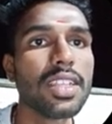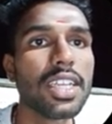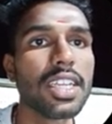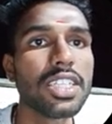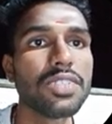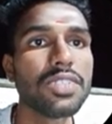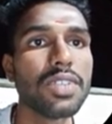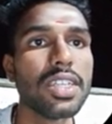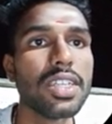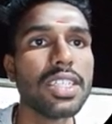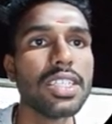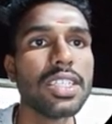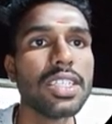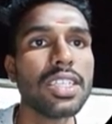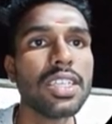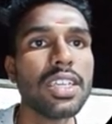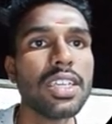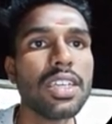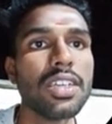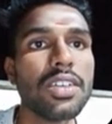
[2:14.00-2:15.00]
Next one is
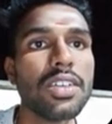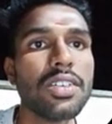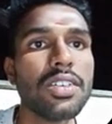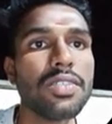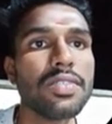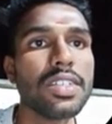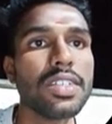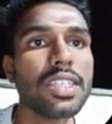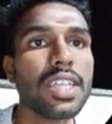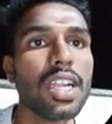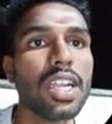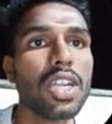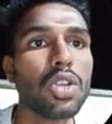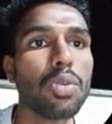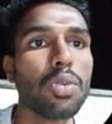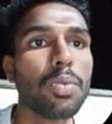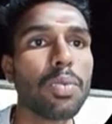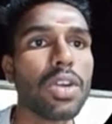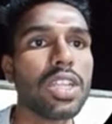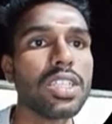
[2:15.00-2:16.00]
physical
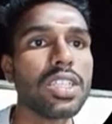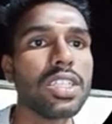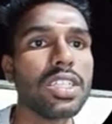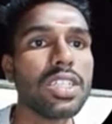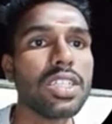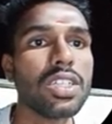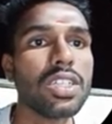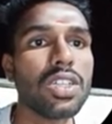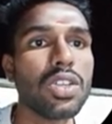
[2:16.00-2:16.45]
topology.